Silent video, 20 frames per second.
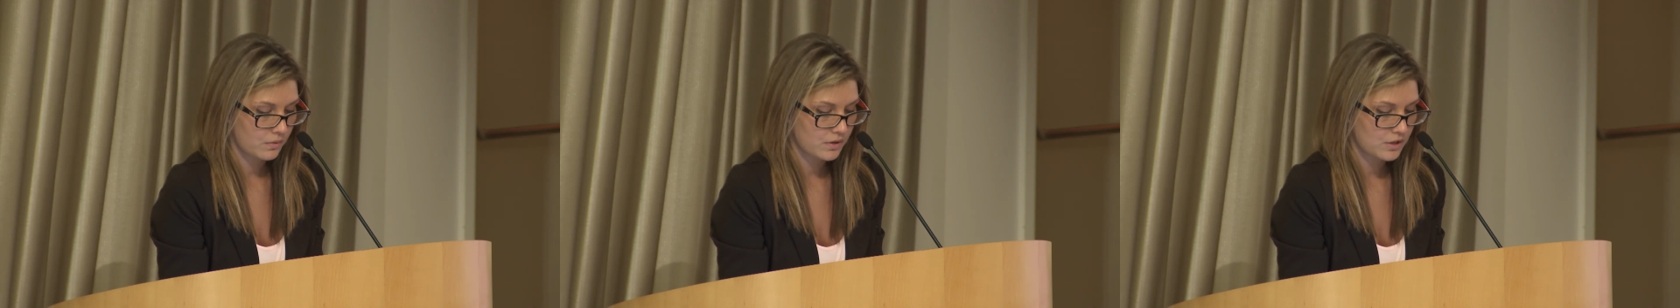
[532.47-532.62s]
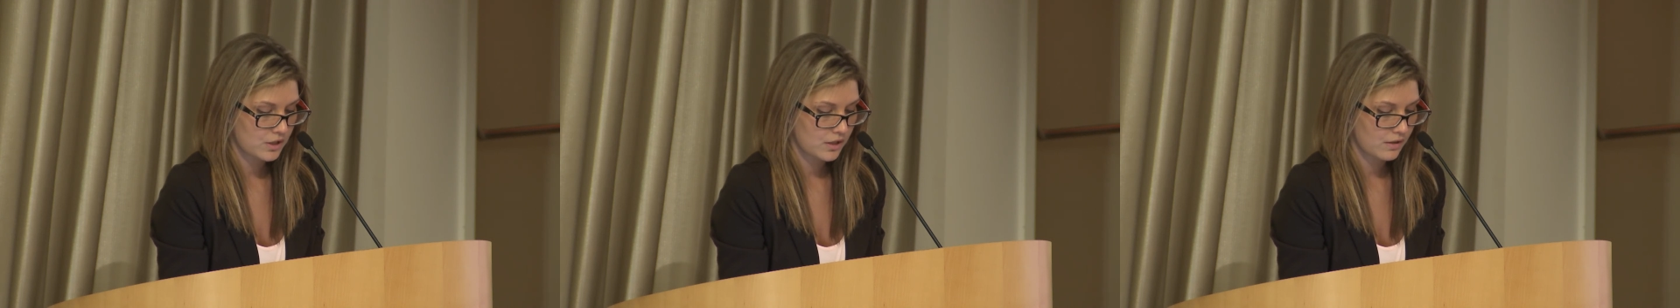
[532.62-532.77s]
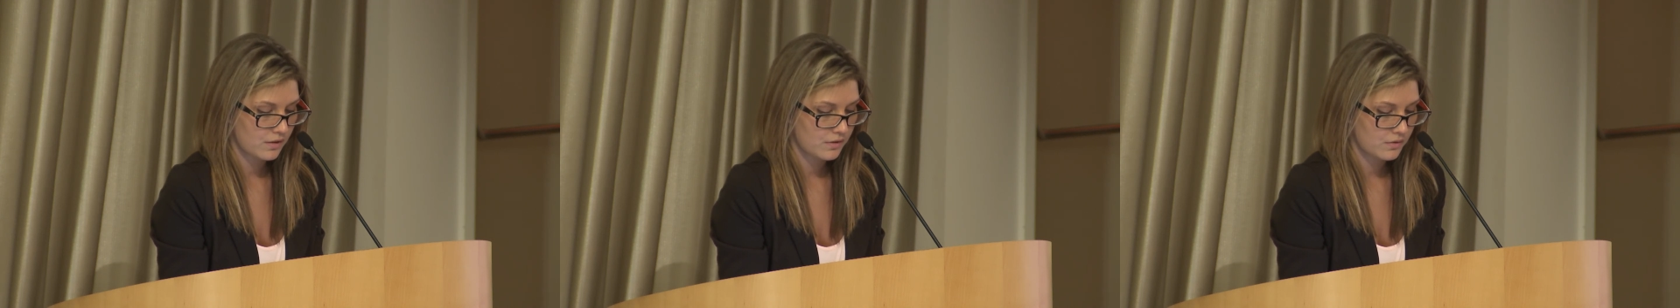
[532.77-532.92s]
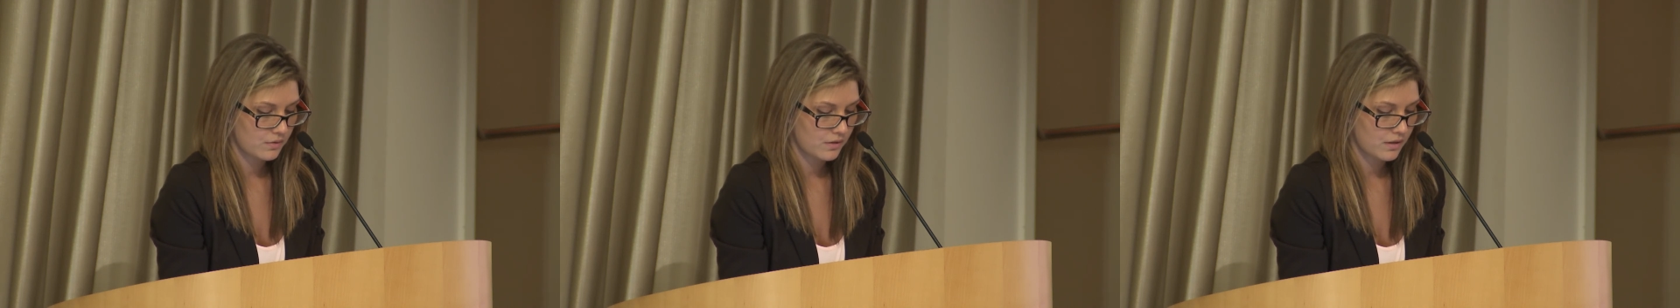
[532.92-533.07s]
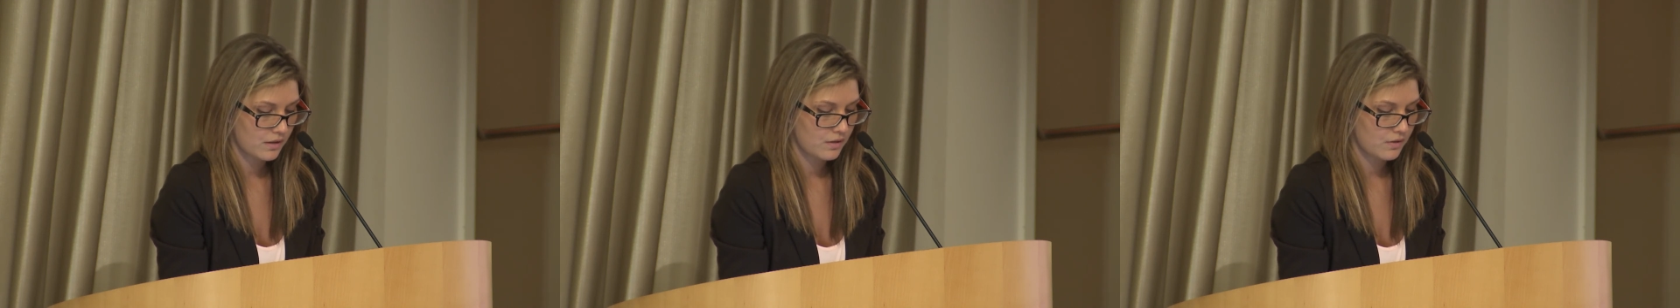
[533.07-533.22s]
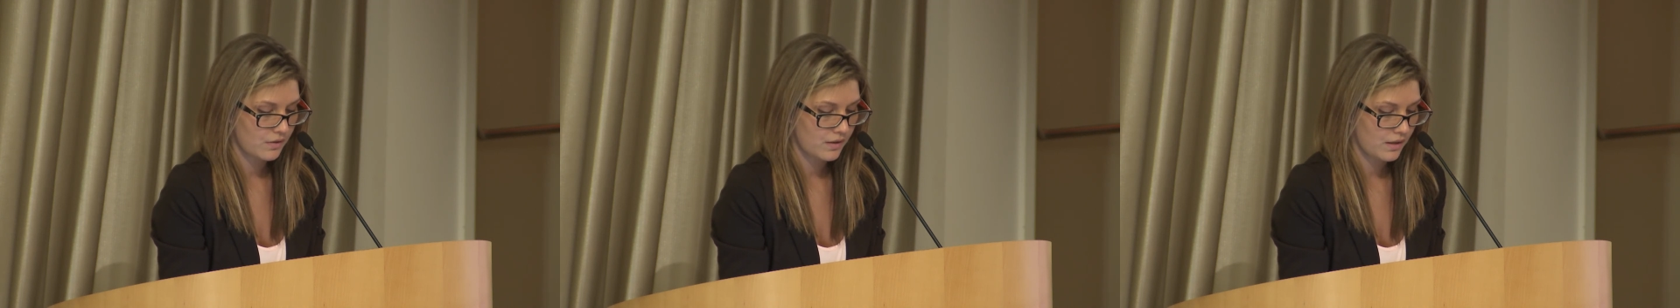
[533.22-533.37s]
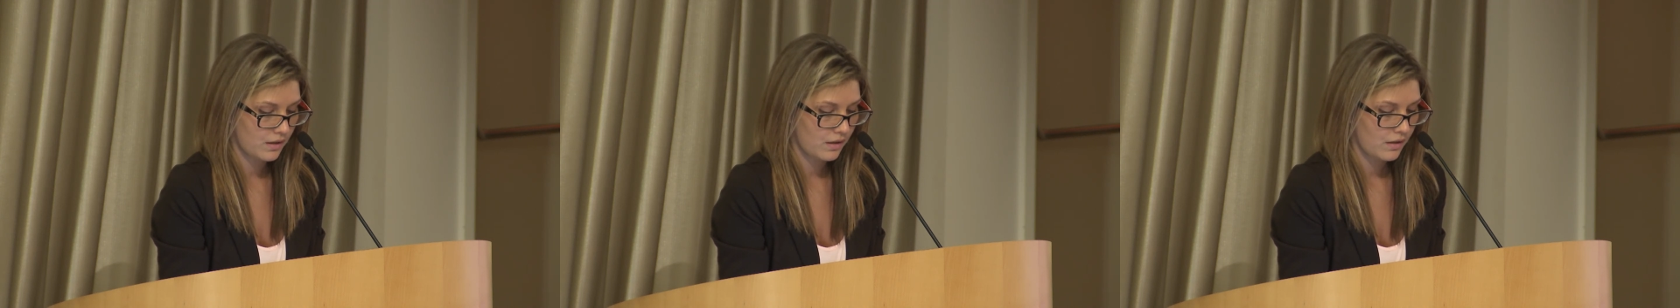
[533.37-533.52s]
which included
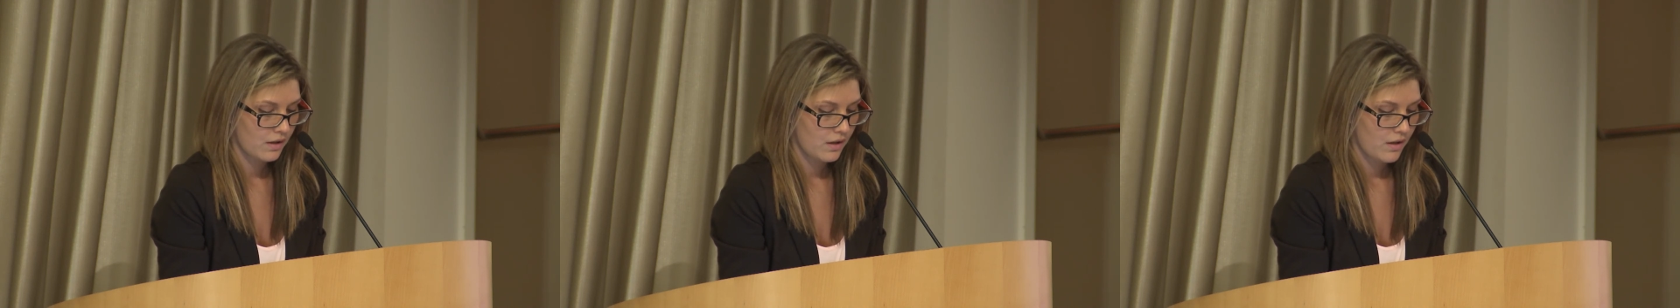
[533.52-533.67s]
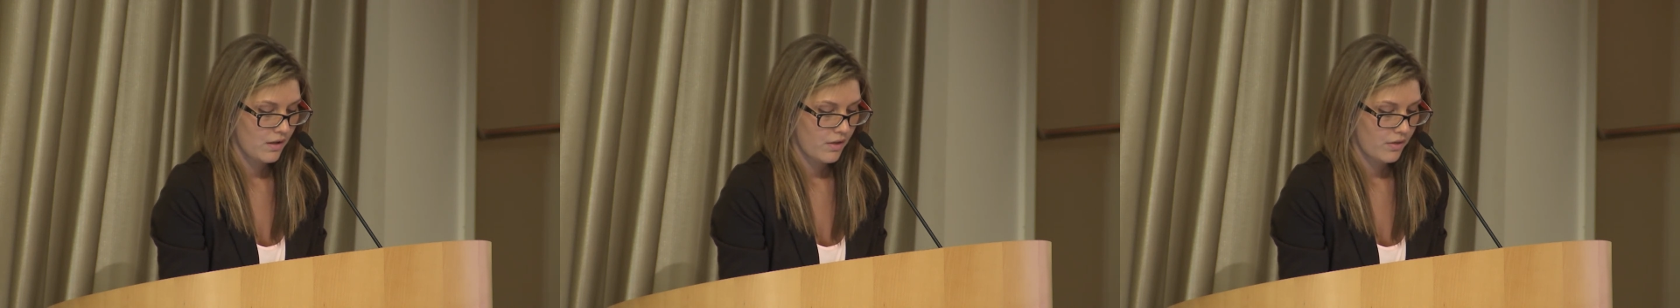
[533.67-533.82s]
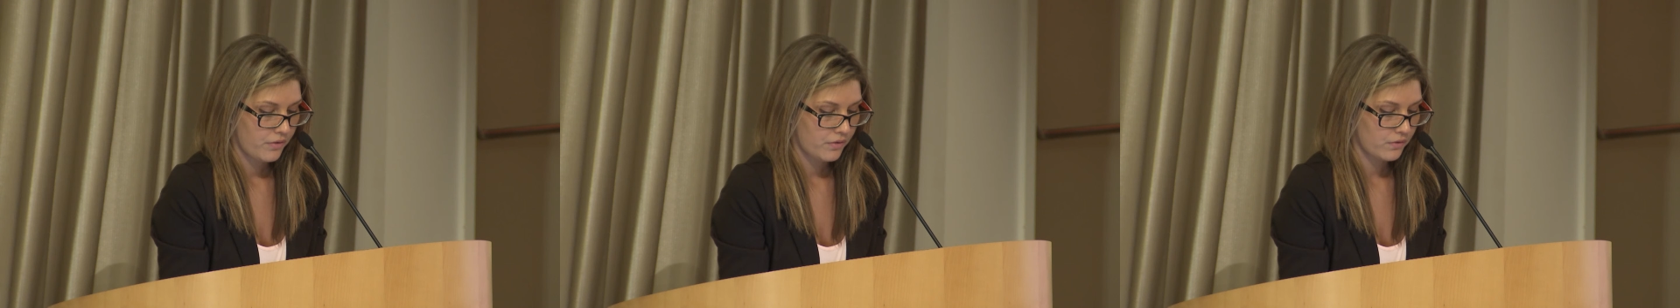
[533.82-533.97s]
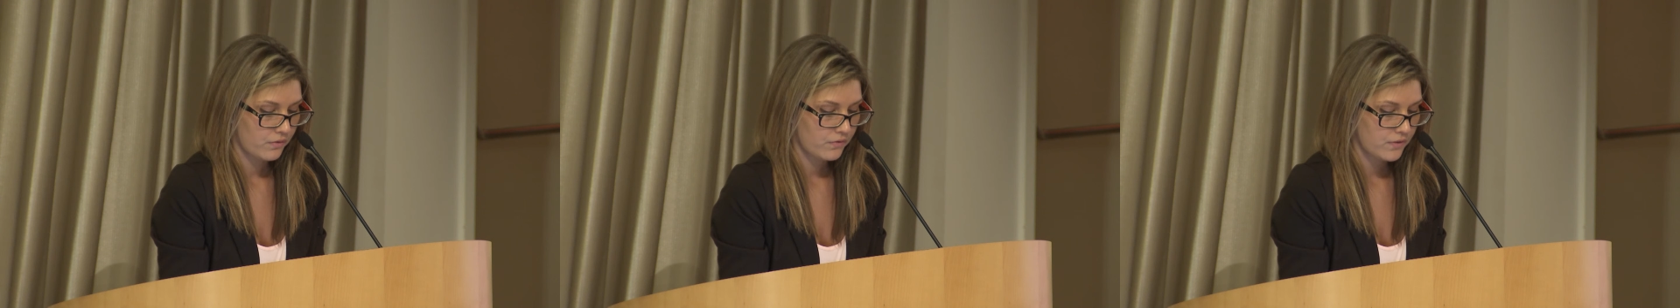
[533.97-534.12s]
going through